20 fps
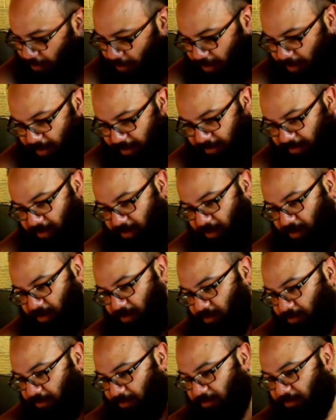
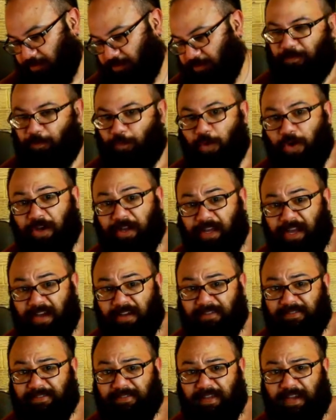either work
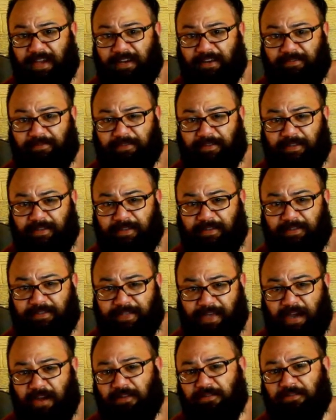outside of the
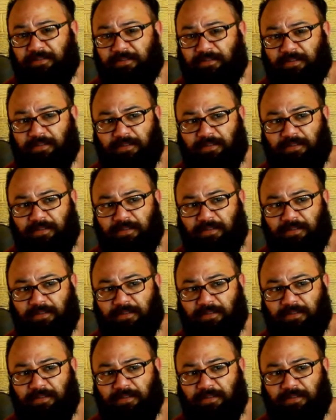town